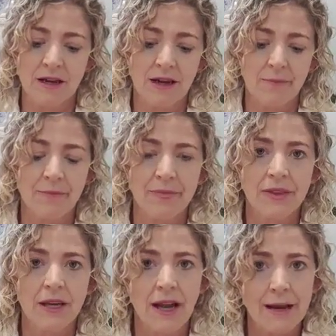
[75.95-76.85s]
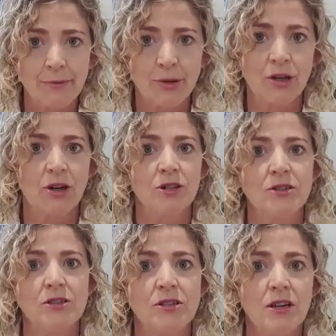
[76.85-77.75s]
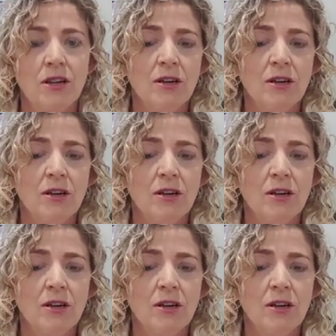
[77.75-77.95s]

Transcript: the apricots.